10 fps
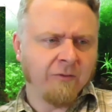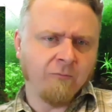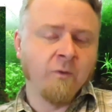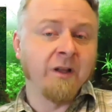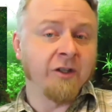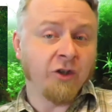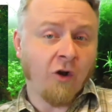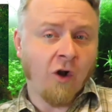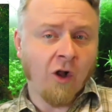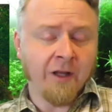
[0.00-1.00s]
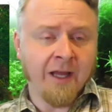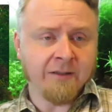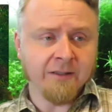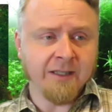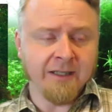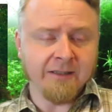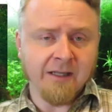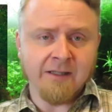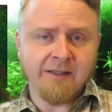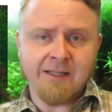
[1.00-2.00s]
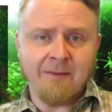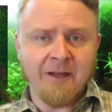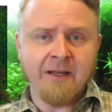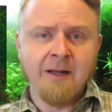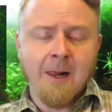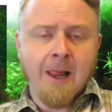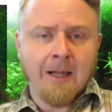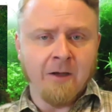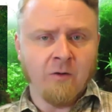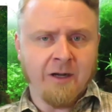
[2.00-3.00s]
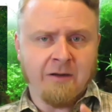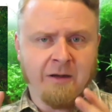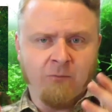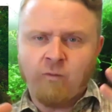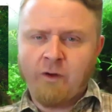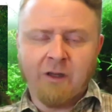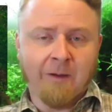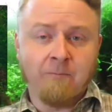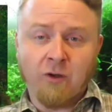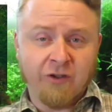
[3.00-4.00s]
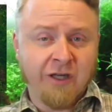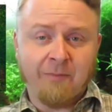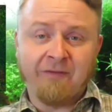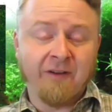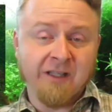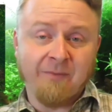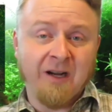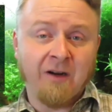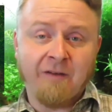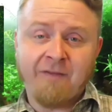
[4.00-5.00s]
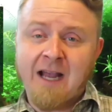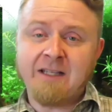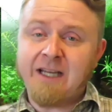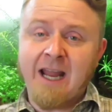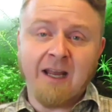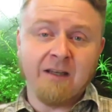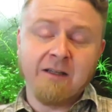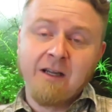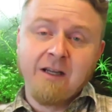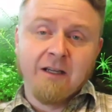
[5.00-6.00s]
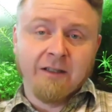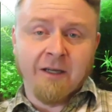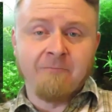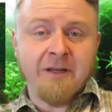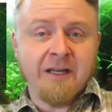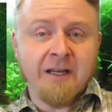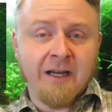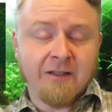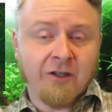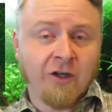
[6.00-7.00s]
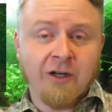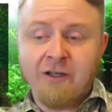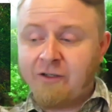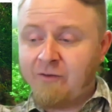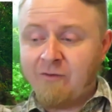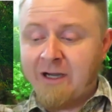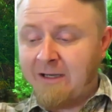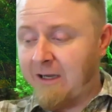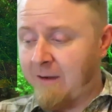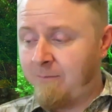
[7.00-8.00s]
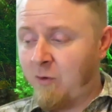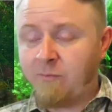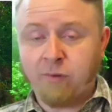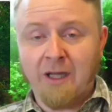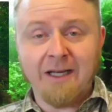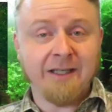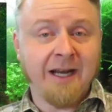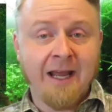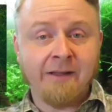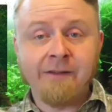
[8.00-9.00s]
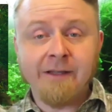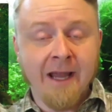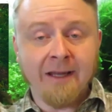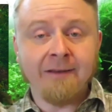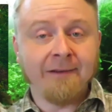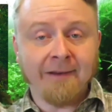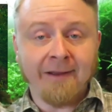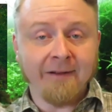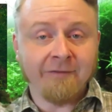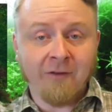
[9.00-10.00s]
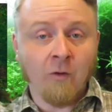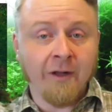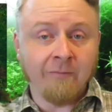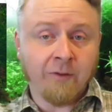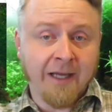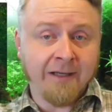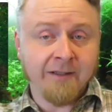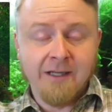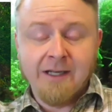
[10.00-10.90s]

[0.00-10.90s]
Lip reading: really tall and stemmy, you know, and it really pushes up and fills up an area fast, and can be turned into a both planted and floating plant,